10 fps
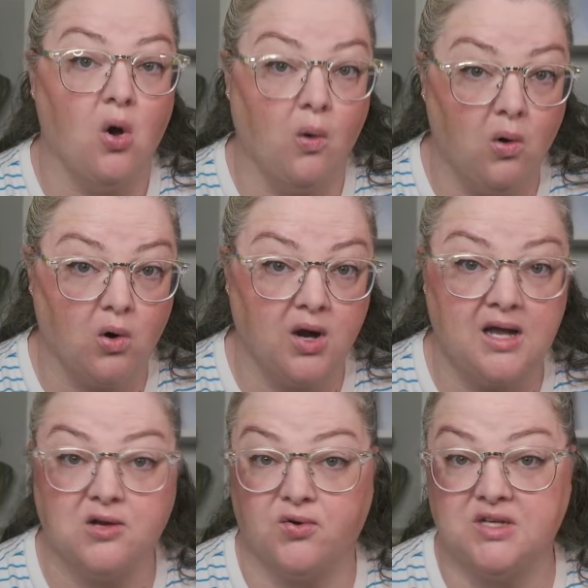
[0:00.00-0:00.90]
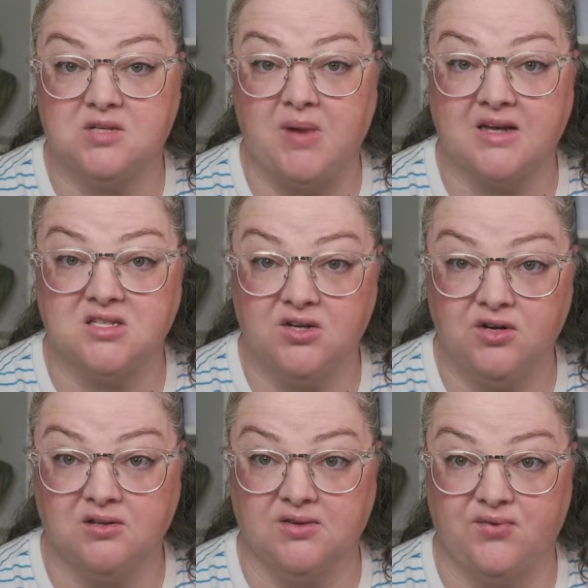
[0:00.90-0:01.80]
or increased
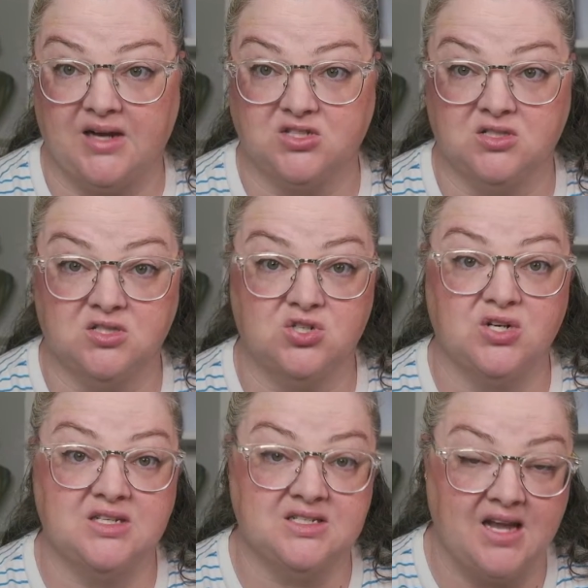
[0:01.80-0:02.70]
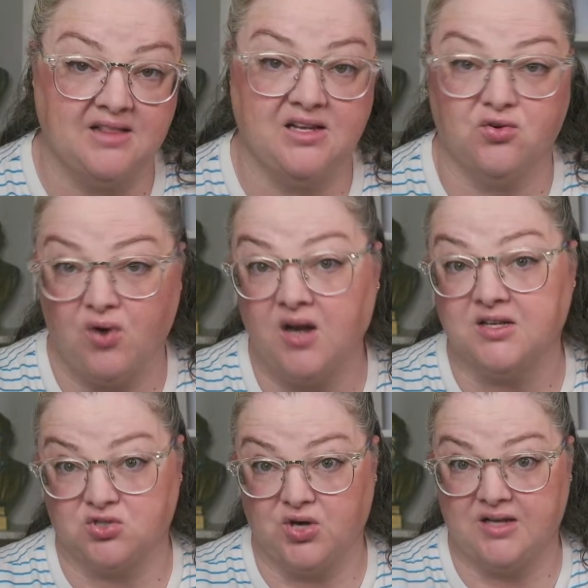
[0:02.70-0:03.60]
bacterial infections during daily chronic
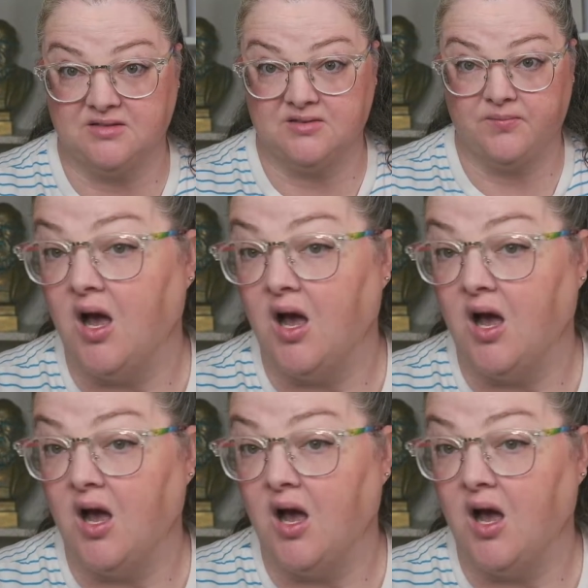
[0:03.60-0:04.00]
stress.